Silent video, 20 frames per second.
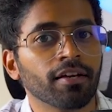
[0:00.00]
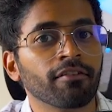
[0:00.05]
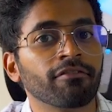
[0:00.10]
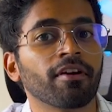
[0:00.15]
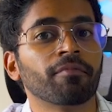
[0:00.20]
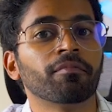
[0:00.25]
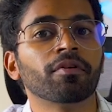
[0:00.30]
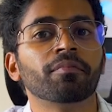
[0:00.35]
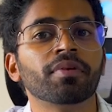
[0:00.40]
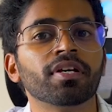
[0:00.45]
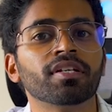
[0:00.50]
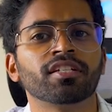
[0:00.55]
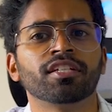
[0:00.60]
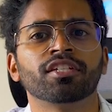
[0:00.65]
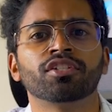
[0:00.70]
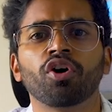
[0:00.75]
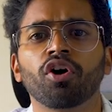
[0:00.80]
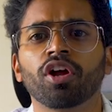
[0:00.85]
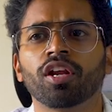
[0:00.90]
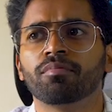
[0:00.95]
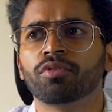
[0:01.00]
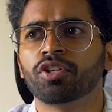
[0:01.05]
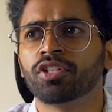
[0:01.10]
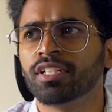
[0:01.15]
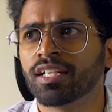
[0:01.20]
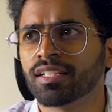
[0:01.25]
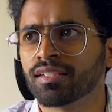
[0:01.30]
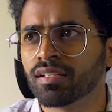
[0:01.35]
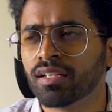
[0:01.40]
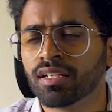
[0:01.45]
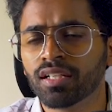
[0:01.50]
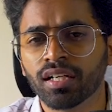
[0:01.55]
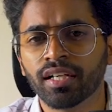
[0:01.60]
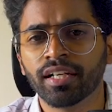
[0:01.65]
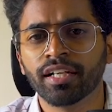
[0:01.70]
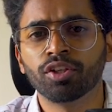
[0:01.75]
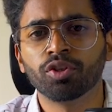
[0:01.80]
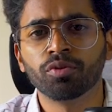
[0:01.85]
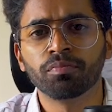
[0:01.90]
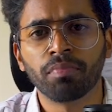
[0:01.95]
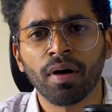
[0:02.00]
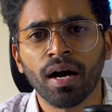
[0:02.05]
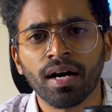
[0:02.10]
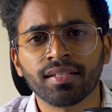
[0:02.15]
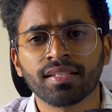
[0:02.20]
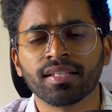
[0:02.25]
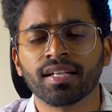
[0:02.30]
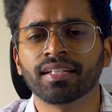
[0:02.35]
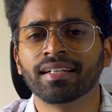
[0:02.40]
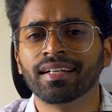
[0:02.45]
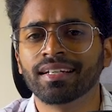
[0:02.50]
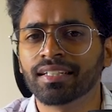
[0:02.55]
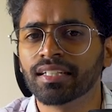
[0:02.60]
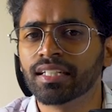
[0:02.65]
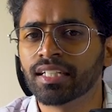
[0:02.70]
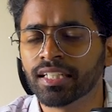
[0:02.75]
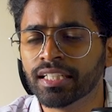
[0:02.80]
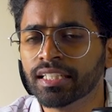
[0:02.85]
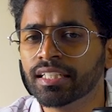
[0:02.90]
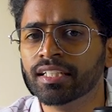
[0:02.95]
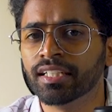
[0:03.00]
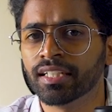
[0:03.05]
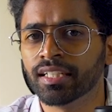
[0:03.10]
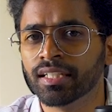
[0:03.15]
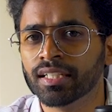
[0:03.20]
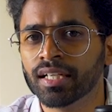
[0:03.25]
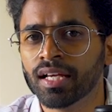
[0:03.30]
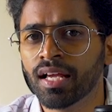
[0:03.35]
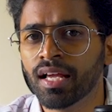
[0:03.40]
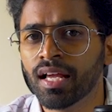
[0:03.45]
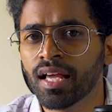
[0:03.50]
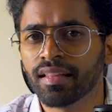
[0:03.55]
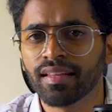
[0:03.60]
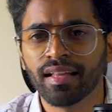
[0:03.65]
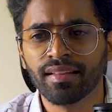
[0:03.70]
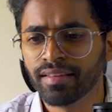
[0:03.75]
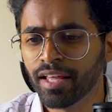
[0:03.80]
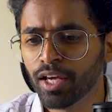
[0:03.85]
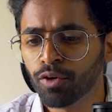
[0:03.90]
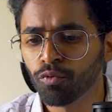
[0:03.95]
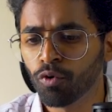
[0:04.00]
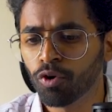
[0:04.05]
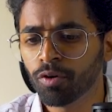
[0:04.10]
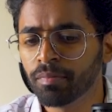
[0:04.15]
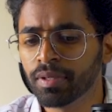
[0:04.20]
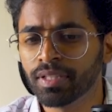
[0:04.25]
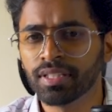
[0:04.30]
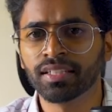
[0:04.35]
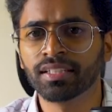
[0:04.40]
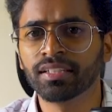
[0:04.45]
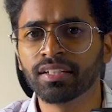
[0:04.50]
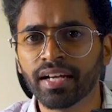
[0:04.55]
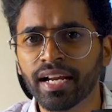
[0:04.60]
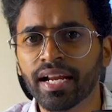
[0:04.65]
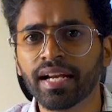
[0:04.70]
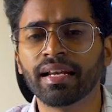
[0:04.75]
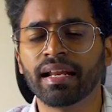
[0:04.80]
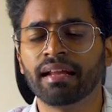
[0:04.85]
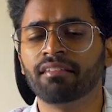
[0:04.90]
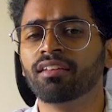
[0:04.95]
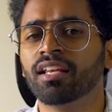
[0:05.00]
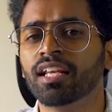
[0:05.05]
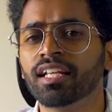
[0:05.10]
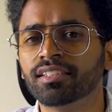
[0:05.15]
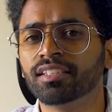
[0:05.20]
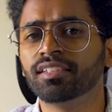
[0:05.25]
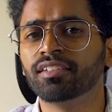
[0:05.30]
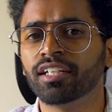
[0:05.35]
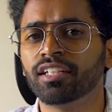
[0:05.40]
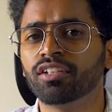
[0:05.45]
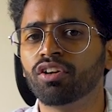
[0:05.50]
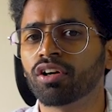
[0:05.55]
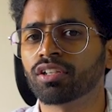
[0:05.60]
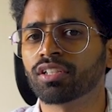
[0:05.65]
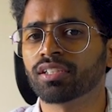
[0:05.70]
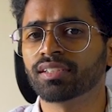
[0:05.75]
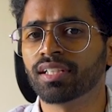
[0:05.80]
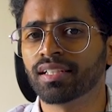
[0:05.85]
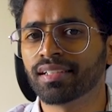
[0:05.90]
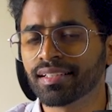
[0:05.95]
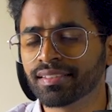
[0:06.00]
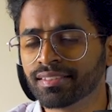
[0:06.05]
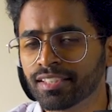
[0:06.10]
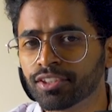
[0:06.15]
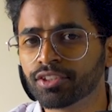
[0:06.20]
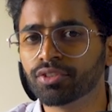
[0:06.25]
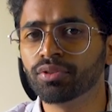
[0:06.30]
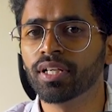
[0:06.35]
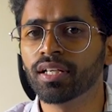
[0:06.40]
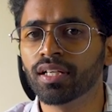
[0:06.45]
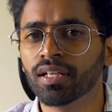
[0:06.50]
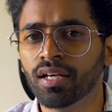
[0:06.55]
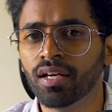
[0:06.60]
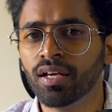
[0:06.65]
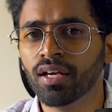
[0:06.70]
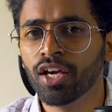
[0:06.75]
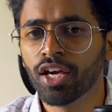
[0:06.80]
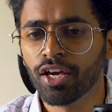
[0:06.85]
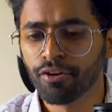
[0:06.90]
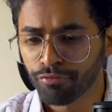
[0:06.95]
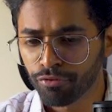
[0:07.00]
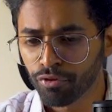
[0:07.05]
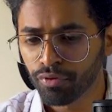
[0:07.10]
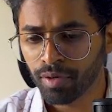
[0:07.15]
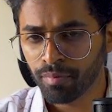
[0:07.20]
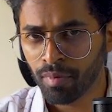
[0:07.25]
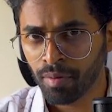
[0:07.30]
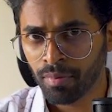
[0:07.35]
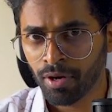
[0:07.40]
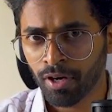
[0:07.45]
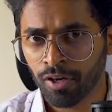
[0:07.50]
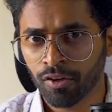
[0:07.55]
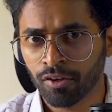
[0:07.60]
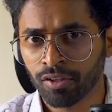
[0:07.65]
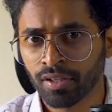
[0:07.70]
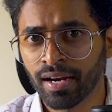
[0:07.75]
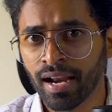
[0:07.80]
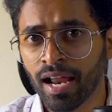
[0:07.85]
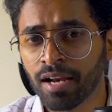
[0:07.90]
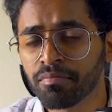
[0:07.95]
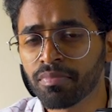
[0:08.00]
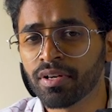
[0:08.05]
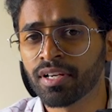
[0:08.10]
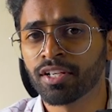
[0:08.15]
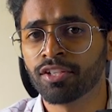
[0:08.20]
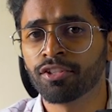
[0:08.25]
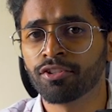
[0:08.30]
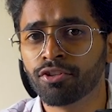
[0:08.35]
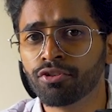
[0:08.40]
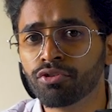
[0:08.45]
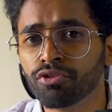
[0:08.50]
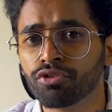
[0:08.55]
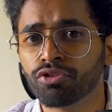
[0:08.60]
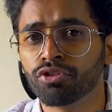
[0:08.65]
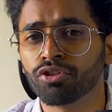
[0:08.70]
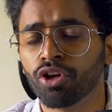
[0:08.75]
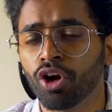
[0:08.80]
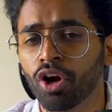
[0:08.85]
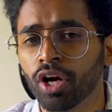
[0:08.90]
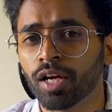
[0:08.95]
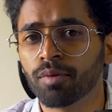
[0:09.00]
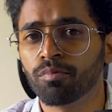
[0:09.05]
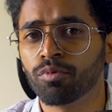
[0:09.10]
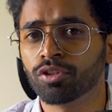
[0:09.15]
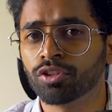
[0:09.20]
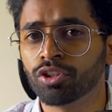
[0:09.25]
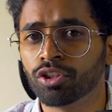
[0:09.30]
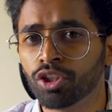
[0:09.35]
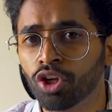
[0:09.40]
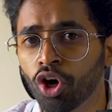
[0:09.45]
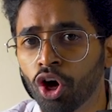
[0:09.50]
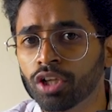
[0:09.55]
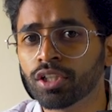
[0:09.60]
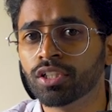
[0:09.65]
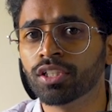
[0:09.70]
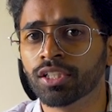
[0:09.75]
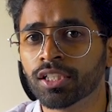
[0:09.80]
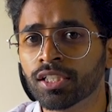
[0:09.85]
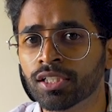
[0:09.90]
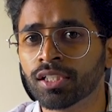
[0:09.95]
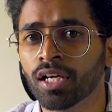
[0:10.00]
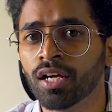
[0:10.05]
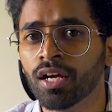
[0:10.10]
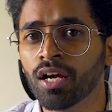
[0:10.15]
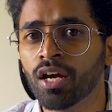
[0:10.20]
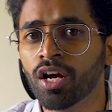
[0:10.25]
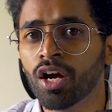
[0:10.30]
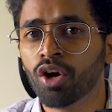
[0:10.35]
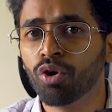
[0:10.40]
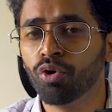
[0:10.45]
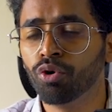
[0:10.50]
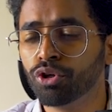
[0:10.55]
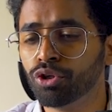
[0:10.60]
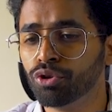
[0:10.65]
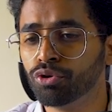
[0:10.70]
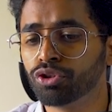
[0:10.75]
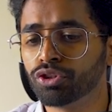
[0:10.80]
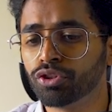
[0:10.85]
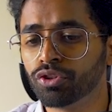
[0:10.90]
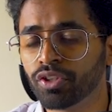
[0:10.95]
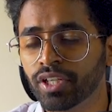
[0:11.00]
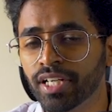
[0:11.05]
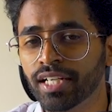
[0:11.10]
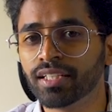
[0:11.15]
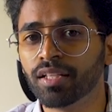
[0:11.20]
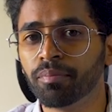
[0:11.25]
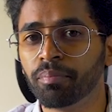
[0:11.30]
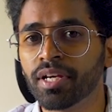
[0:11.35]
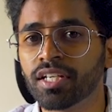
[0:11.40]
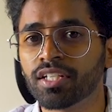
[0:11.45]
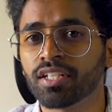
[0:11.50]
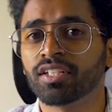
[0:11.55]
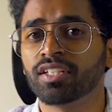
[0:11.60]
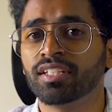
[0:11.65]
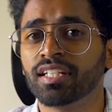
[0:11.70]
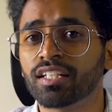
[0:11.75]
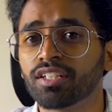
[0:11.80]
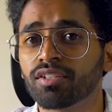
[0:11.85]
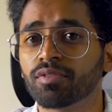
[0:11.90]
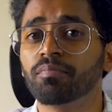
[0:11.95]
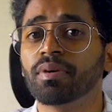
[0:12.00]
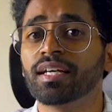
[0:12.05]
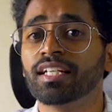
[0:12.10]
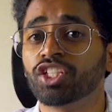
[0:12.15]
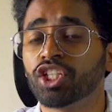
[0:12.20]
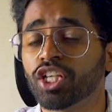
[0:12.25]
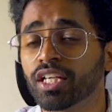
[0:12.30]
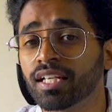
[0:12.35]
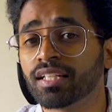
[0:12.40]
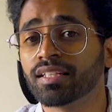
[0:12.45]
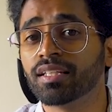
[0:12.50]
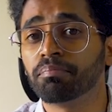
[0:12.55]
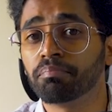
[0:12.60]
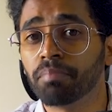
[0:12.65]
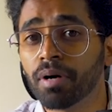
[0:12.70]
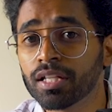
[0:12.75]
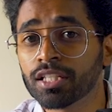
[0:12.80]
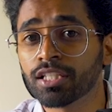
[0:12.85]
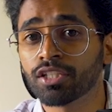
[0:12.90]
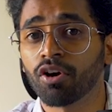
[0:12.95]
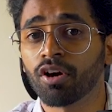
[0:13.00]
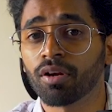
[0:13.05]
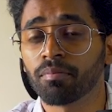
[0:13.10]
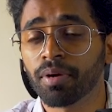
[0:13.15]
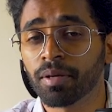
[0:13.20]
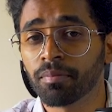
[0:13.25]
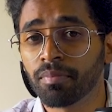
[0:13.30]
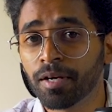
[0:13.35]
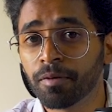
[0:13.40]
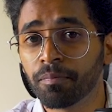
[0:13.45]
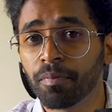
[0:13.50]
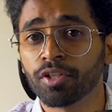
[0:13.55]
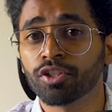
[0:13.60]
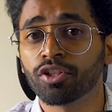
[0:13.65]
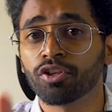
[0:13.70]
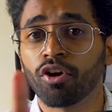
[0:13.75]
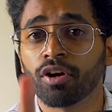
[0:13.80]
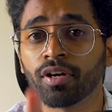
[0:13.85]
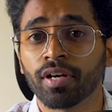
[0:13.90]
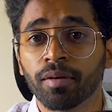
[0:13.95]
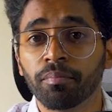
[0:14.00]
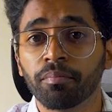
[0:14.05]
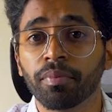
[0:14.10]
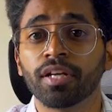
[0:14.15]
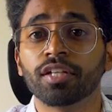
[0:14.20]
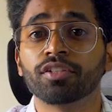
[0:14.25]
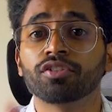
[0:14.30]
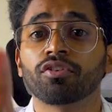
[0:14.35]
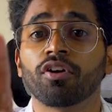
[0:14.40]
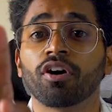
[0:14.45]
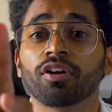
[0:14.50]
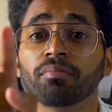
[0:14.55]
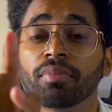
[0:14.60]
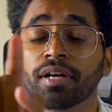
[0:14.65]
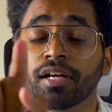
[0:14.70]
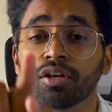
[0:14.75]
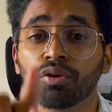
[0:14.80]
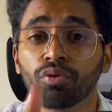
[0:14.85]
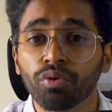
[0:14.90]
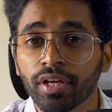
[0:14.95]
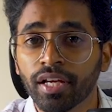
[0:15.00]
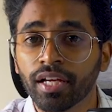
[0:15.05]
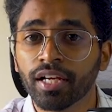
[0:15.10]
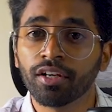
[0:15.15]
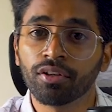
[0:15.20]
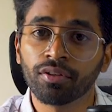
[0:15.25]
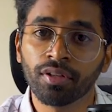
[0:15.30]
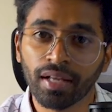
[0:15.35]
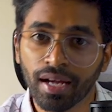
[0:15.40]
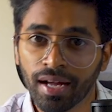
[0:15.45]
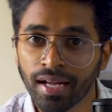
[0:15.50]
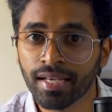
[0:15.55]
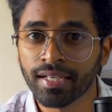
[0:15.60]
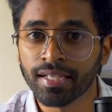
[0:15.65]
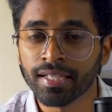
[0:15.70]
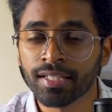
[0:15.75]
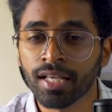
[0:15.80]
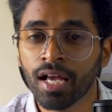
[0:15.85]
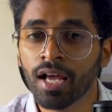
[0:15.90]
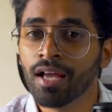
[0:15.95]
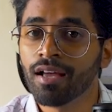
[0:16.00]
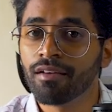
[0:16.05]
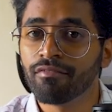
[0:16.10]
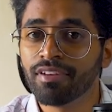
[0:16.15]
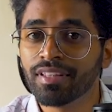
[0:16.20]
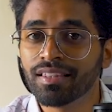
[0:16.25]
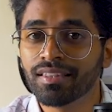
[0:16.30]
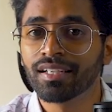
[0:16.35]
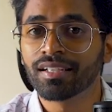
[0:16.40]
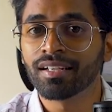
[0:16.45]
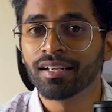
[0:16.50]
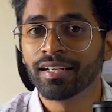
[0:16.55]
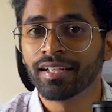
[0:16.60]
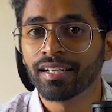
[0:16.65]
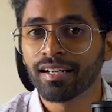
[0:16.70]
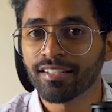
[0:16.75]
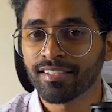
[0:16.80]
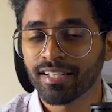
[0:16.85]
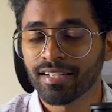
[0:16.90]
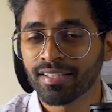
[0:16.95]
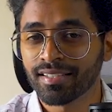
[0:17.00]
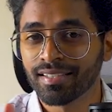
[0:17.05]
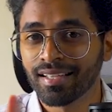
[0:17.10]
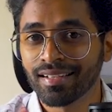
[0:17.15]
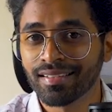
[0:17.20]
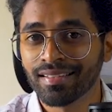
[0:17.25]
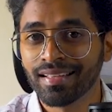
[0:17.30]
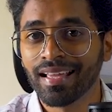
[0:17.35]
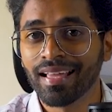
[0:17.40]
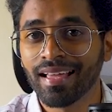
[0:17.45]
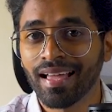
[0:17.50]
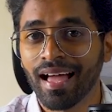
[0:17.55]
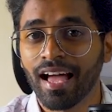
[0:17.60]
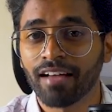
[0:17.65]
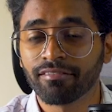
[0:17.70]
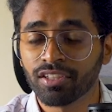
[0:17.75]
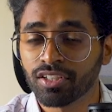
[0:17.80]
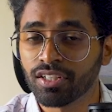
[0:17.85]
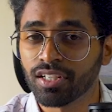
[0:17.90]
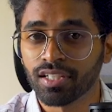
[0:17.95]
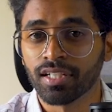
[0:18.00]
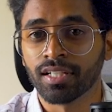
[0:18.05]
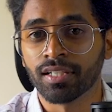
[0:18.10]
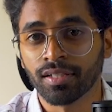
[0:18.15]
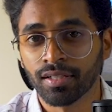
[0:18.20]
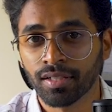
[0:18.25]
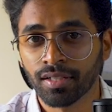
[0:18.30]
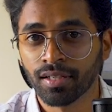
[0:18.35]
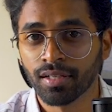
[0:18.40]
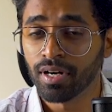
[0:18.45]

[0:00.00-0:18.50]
If MBBS is all about just learning to pass and get a degree, then there won't be the great and legendary doctors that exist today. If you remember, our grandparents used to talk about the doctors who used to treat the patient just by checking the pulse or by blood pressure or temperature or by looking into the eyes with the clinical sense that they have studied.